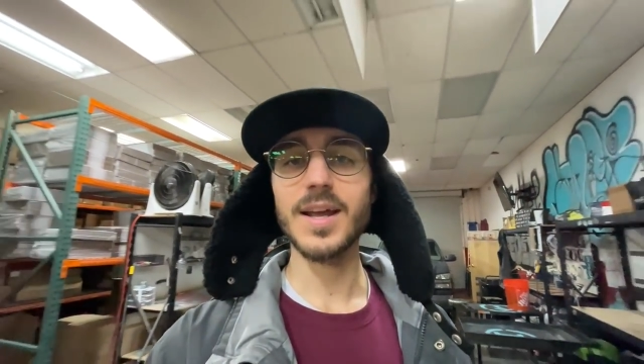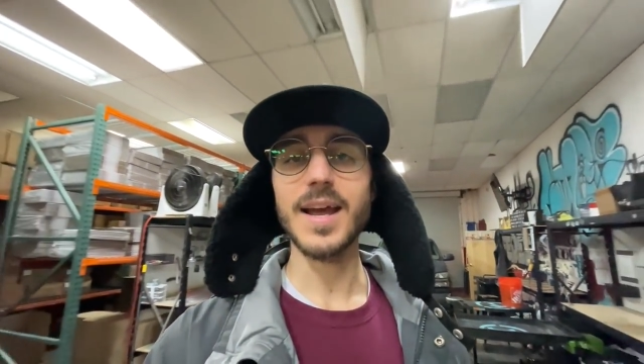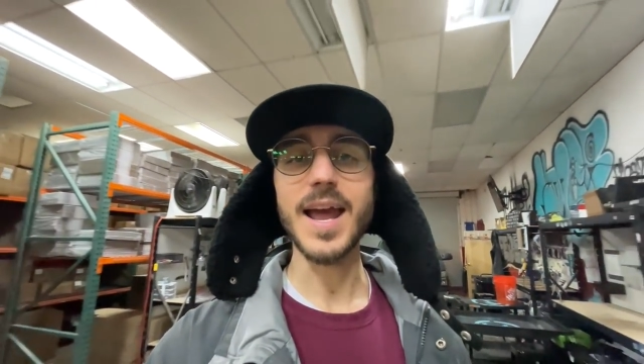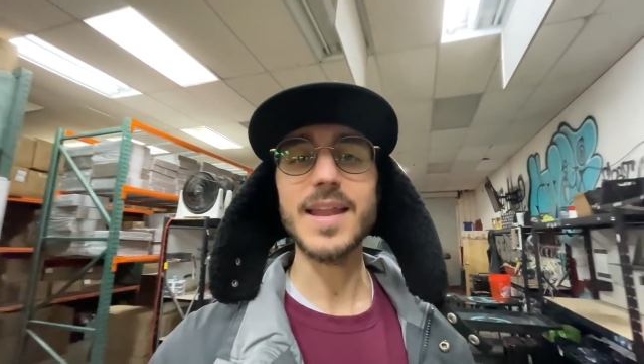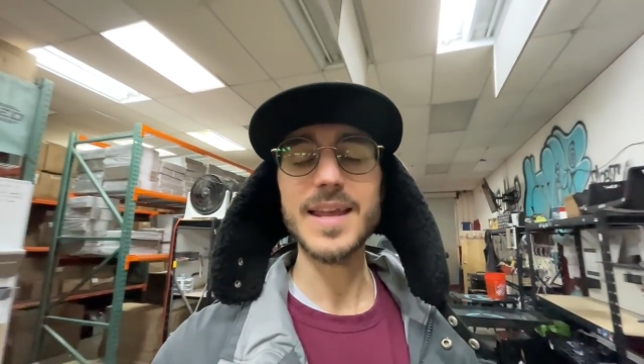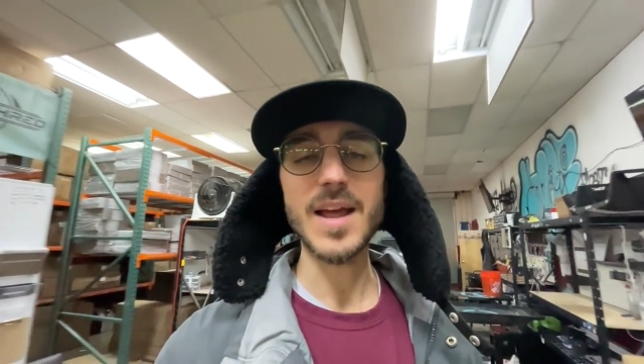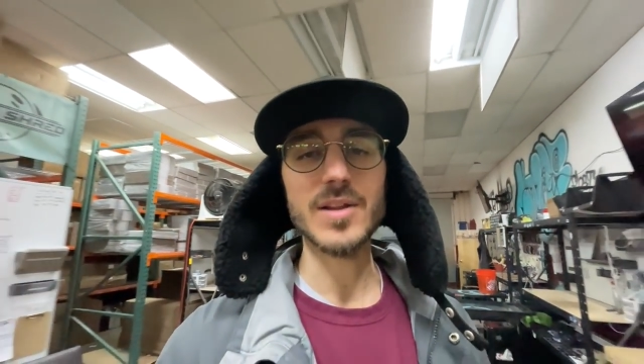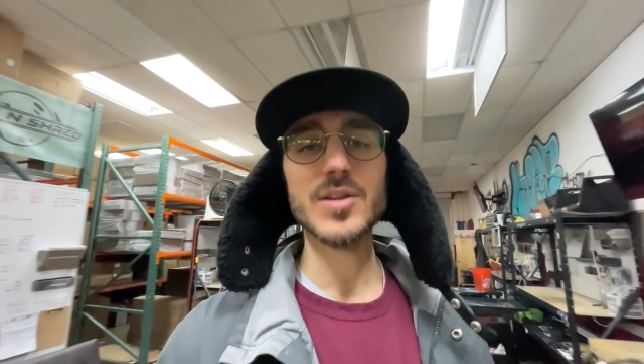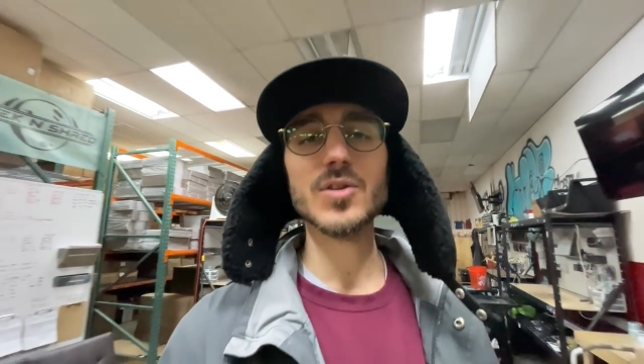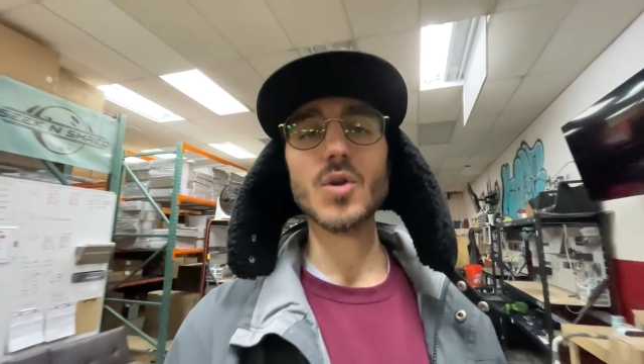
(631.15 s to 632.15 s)
and yet
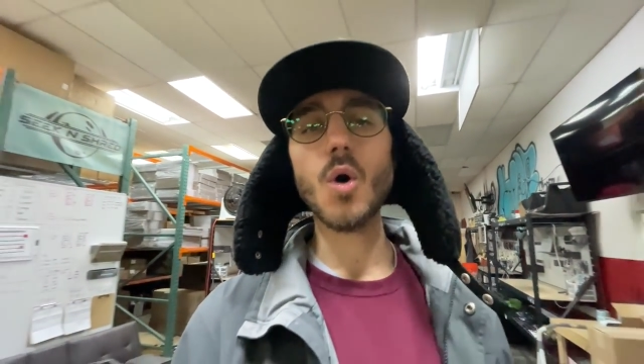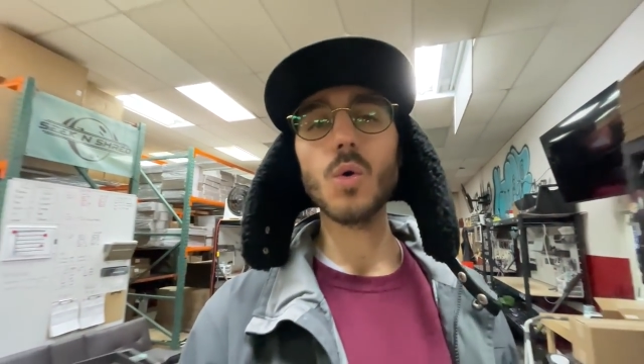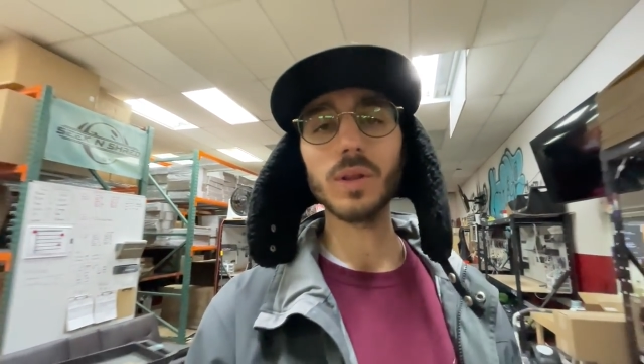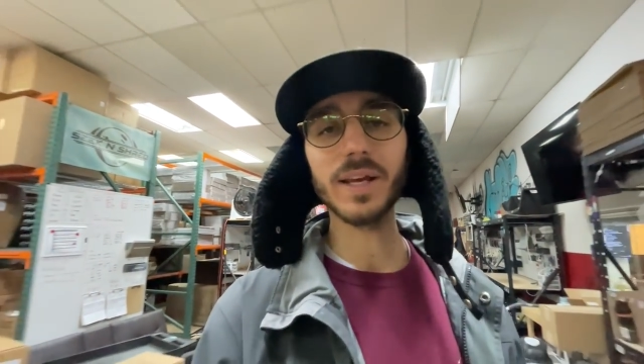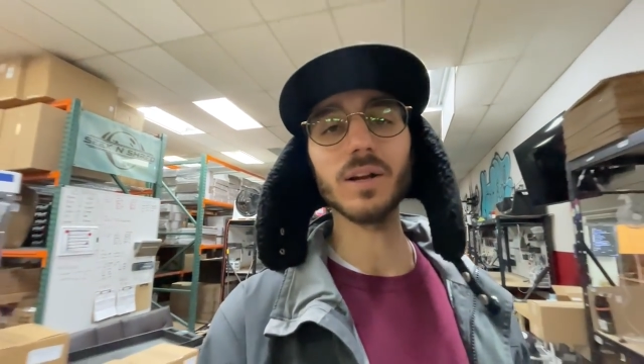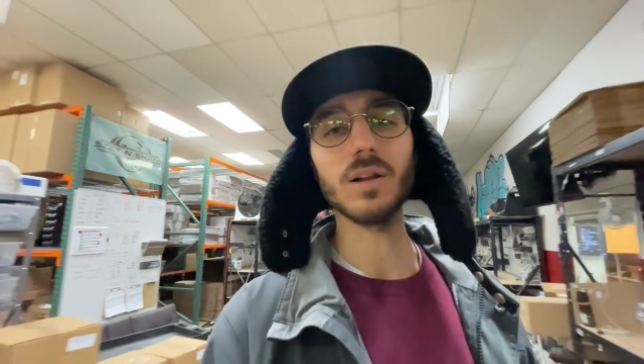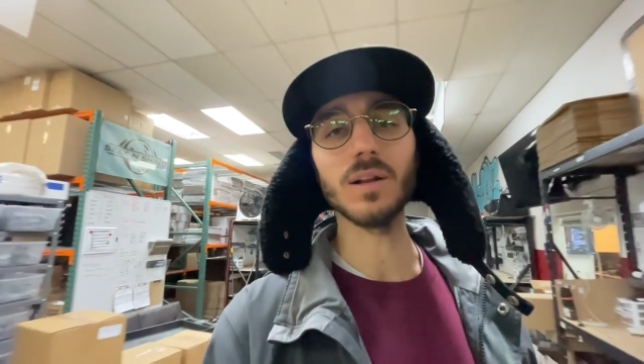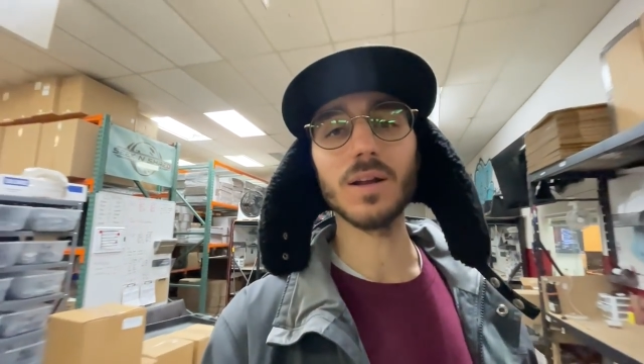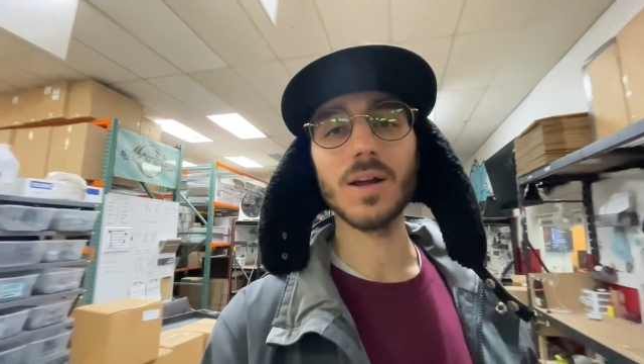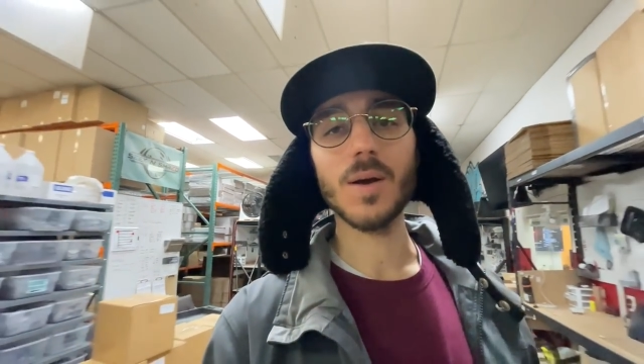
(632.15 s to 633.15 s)
so little
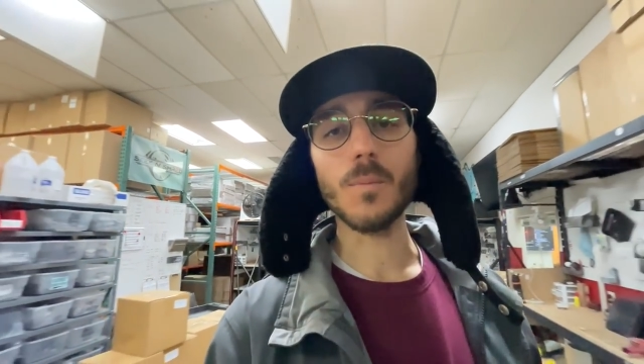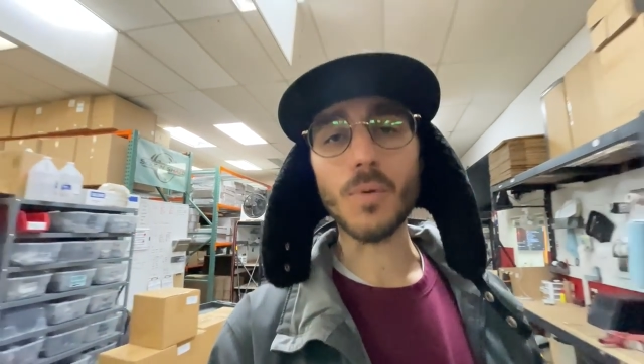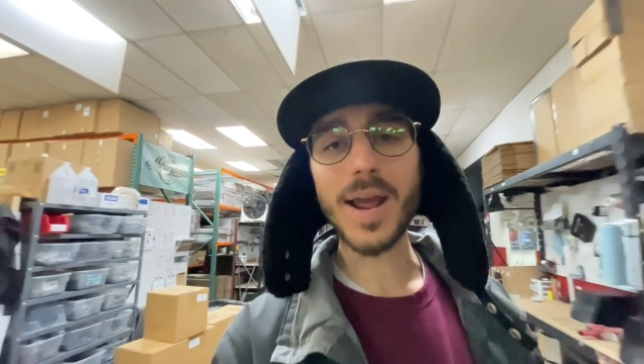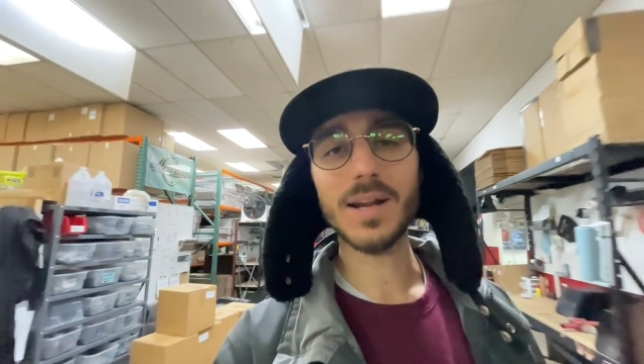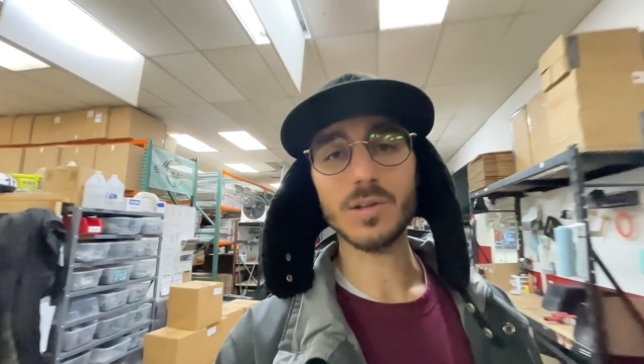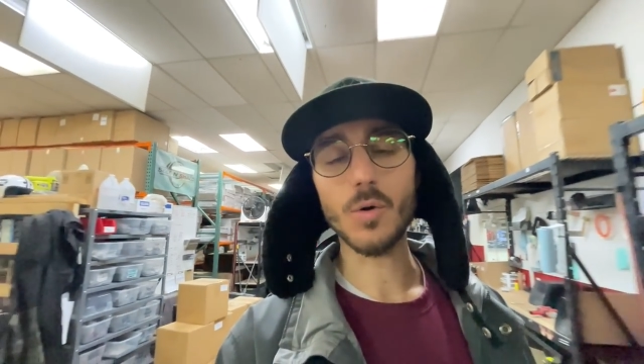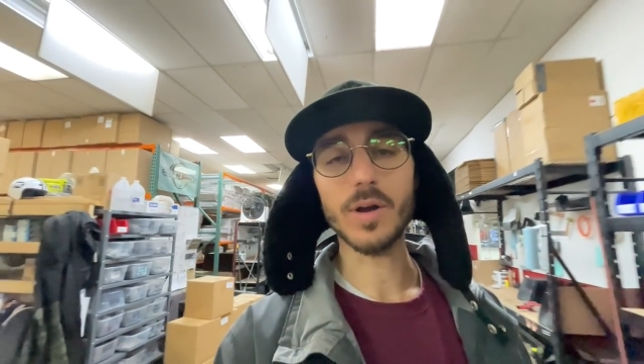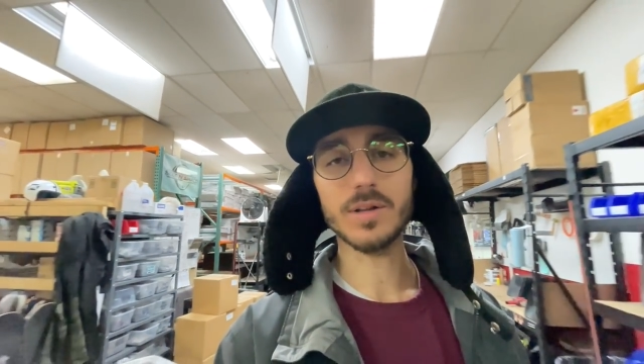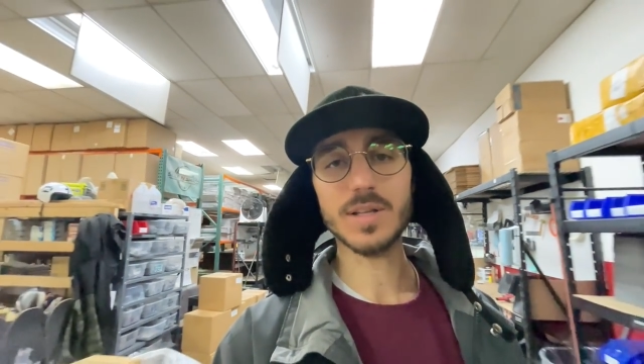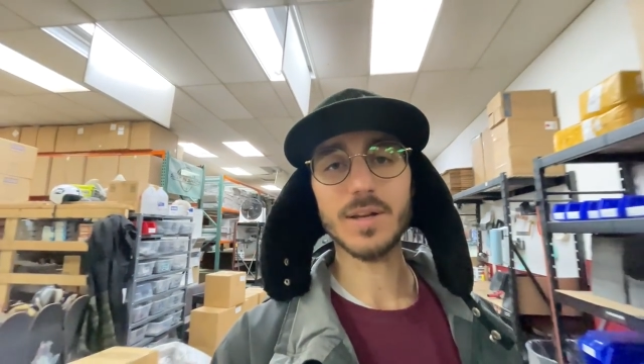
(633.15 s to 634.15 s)
brand
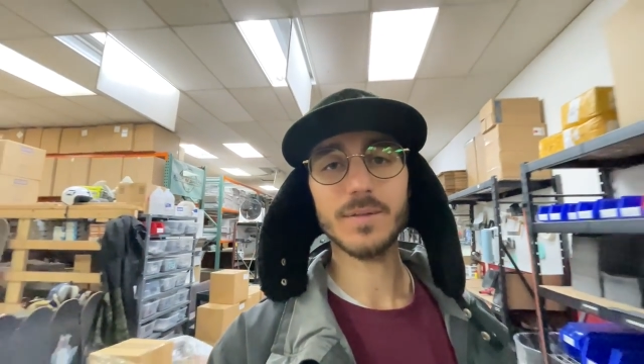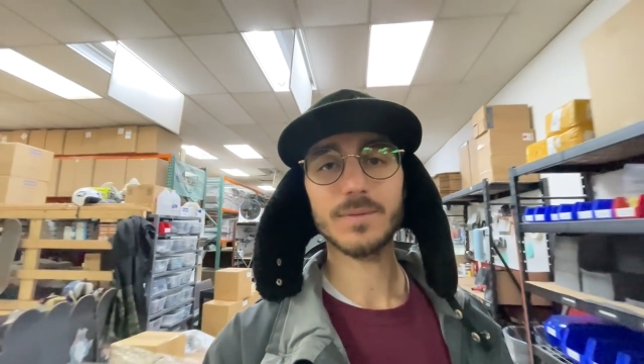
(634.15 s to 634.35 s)
loyalty.